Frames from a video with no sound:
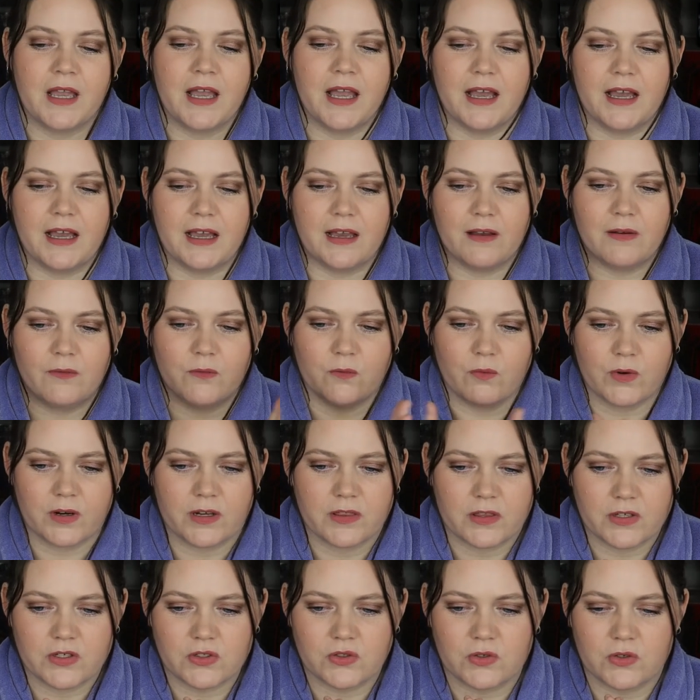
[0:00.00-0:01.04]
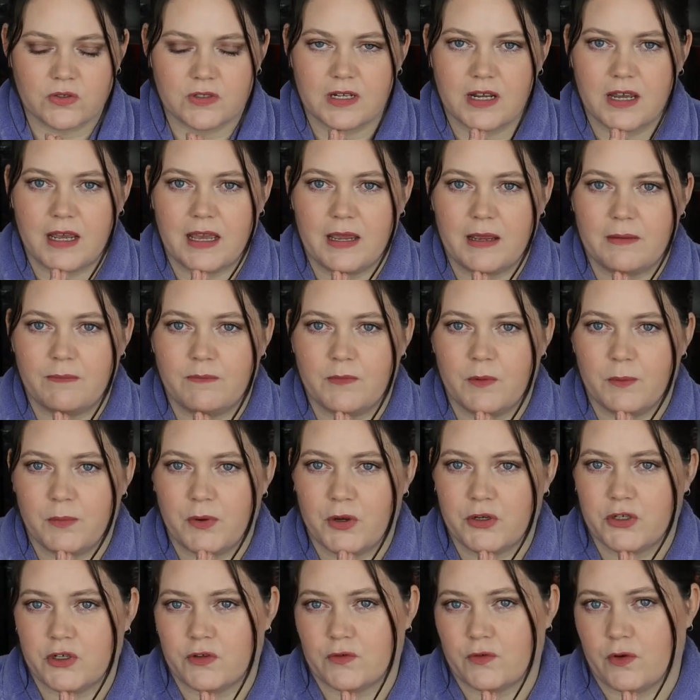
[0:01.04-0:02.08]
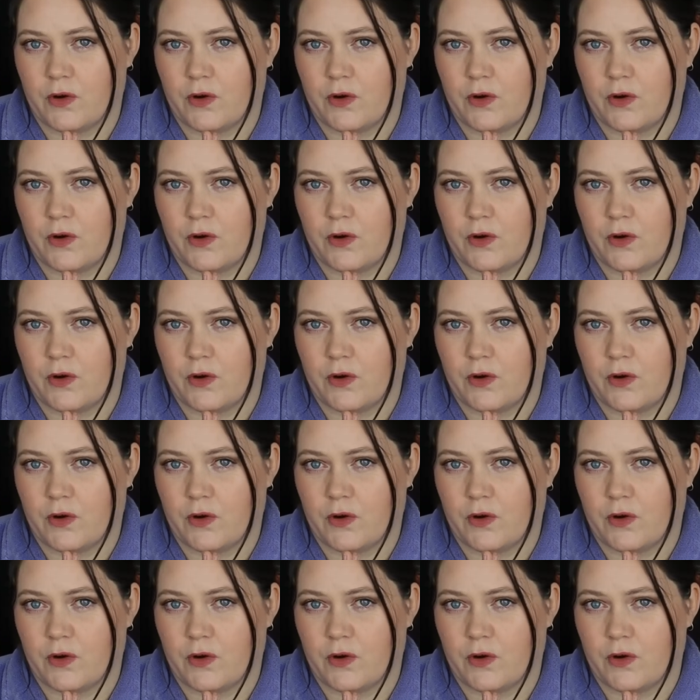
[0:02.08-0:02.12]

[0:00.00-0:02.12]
one of the stores that I purchase